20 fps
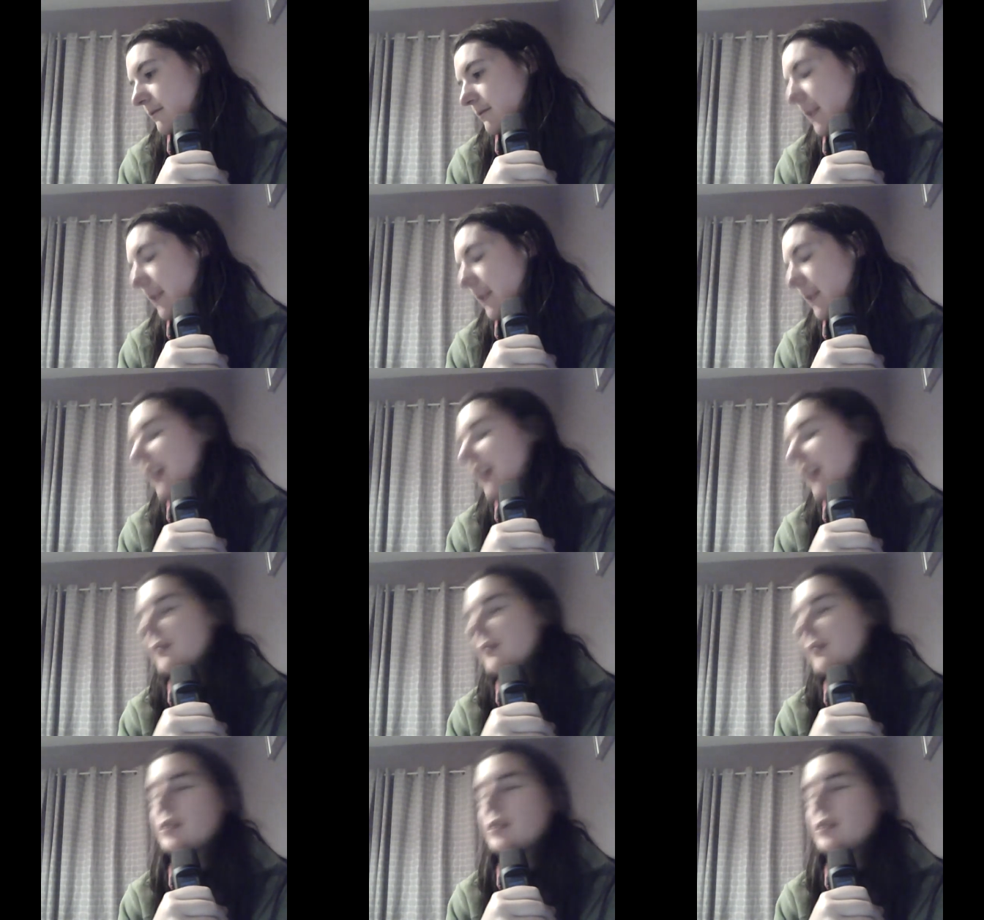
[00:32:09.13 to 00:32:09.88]
And
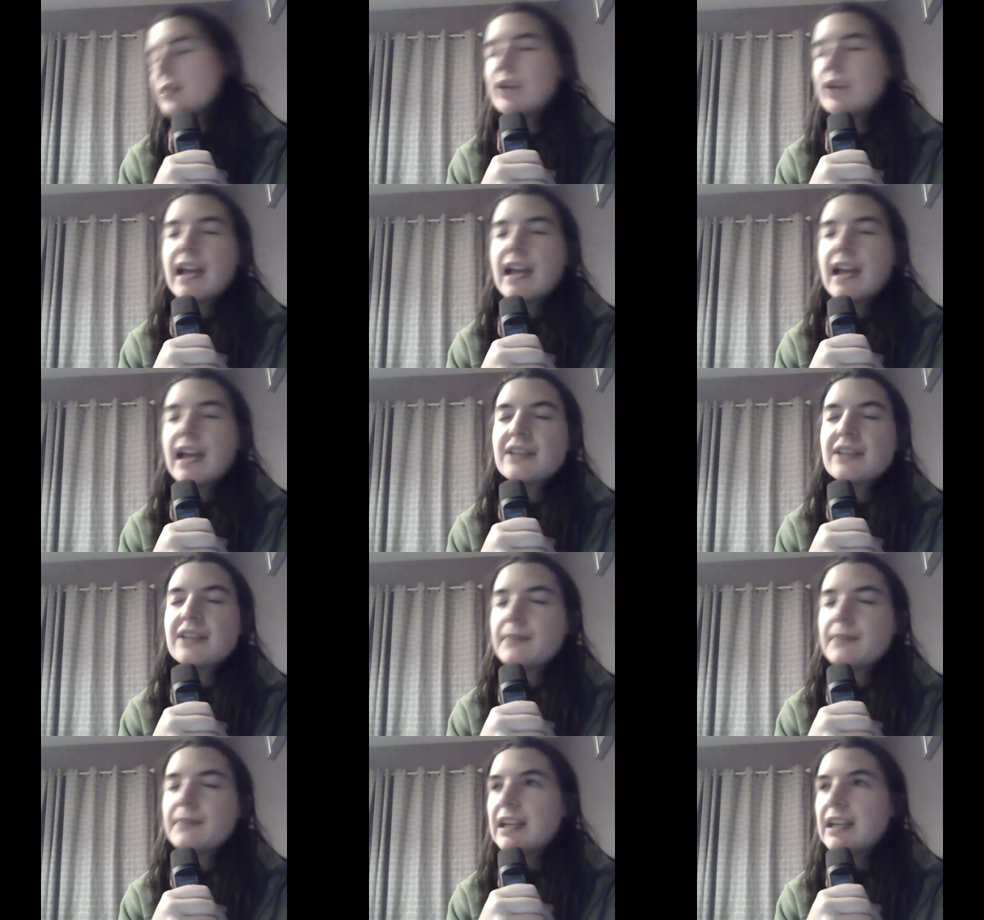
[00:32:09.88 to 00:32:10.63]
if you're going to ask
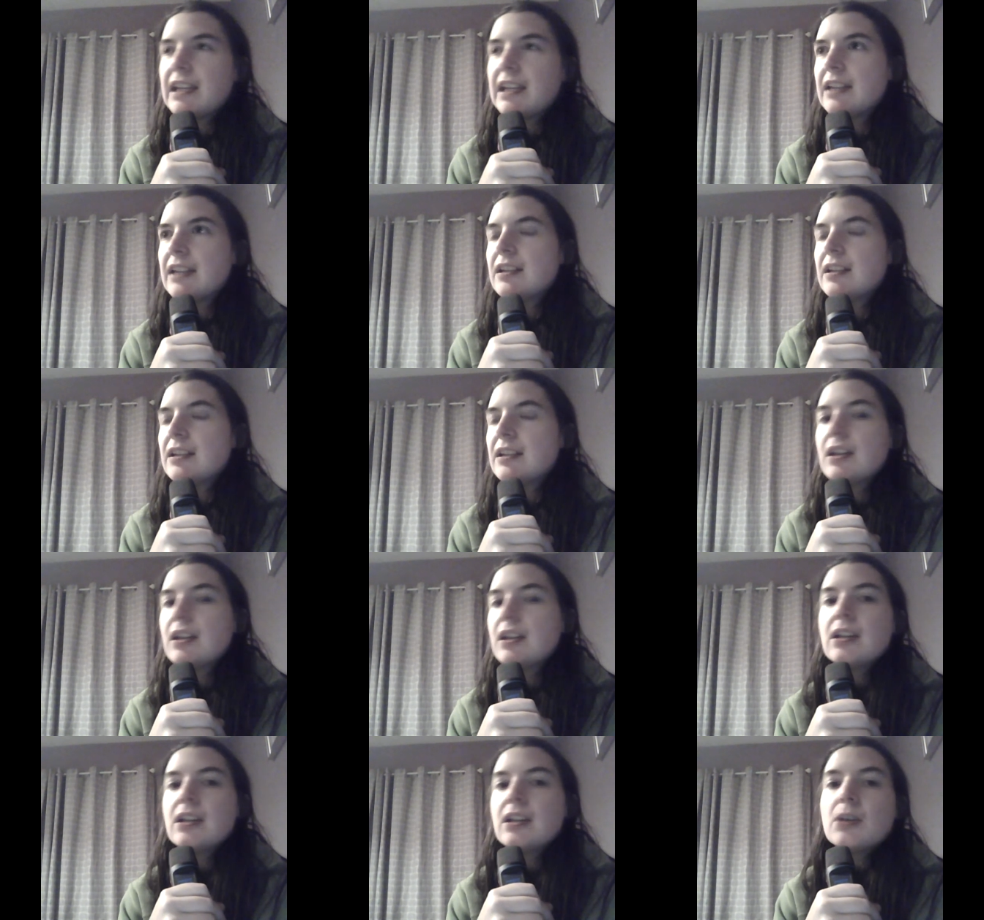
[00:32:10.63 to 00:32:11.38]
me again,
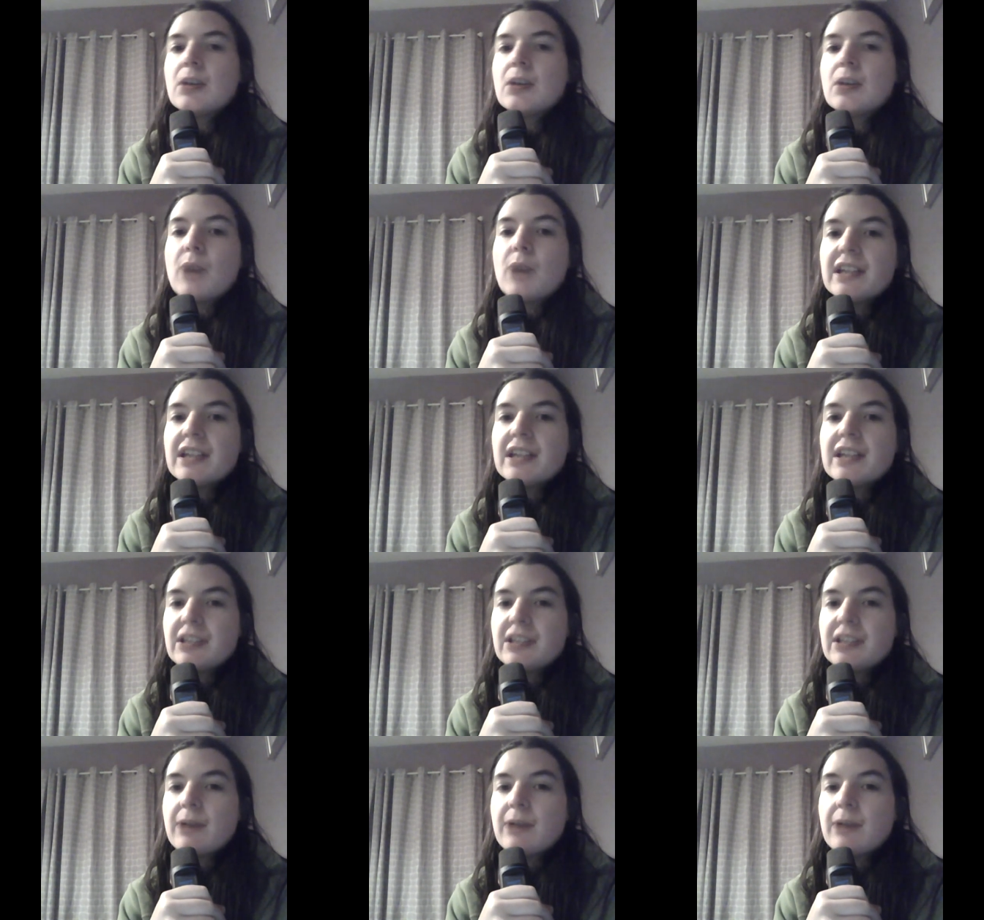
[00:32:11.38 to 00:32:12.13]
why do
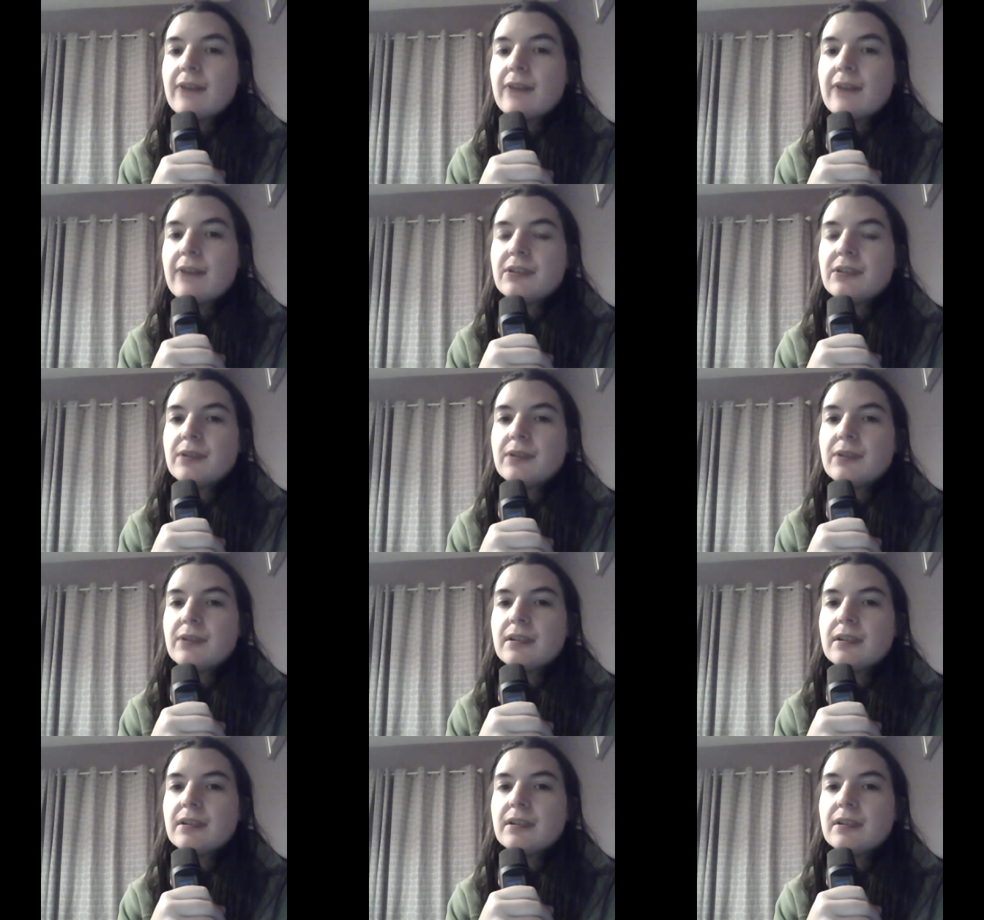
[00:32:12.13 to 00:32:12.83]
you have to do it?